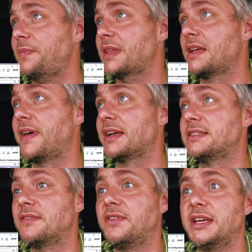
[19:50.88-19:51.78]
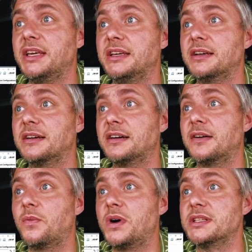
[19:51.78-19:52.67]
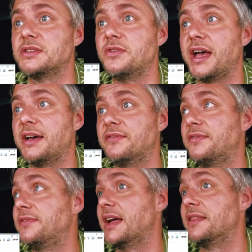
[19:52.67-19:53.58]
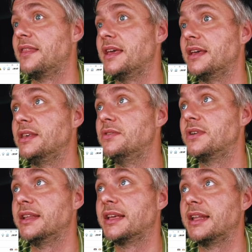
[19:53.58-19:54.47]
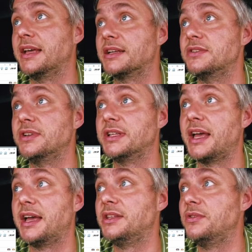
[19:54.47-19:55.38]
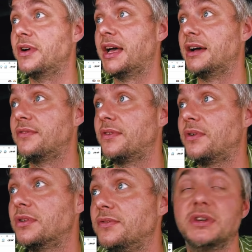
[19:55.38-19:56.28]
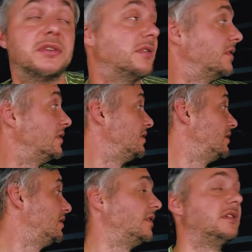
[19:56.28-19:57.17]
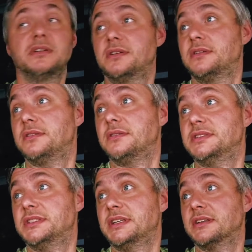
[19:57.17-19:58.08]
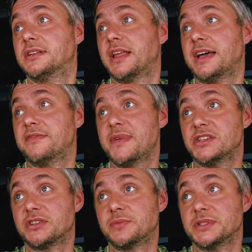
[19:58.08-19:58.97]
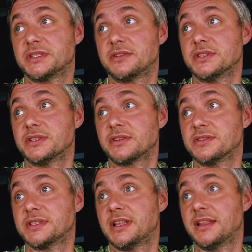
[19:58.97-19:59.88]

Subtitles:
effectively once you have that thing, you can connect to it, and you have all of your, you see, live measurements, because it's constantly